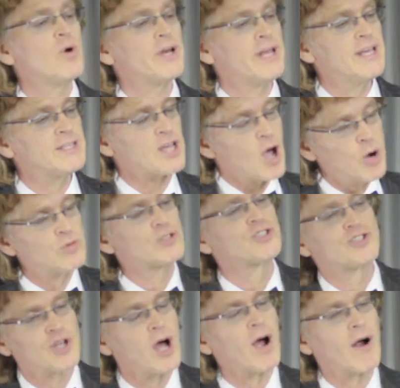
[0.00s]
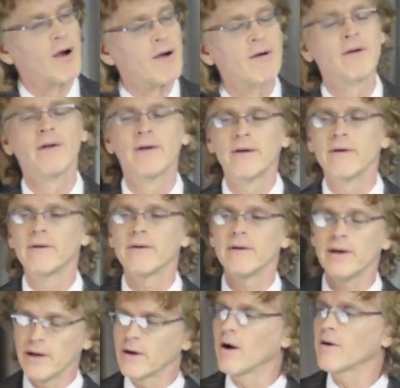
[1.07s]
what his hosts are
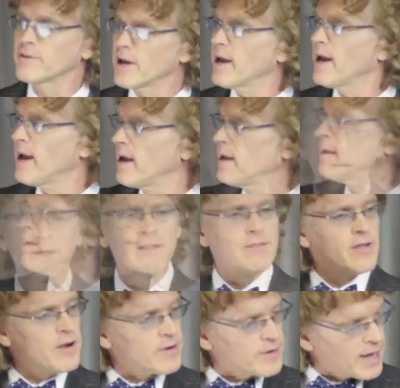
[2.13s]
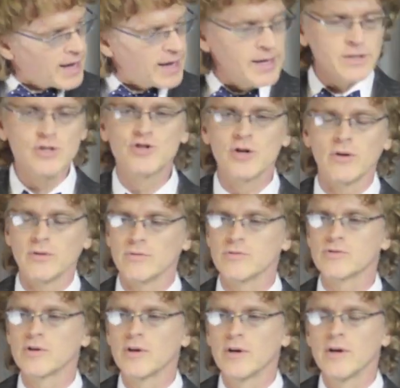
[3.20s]
in our day. They're
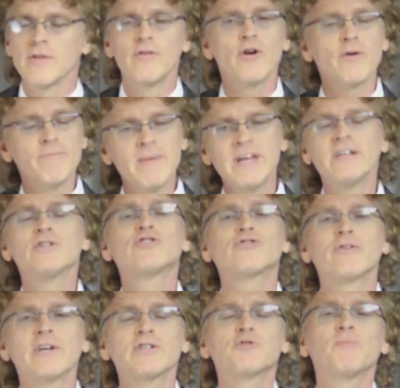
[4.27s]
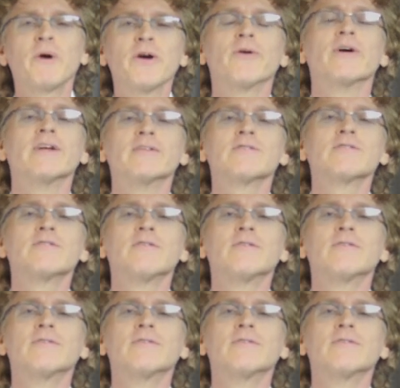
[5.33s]
angels, they're ministering spirits.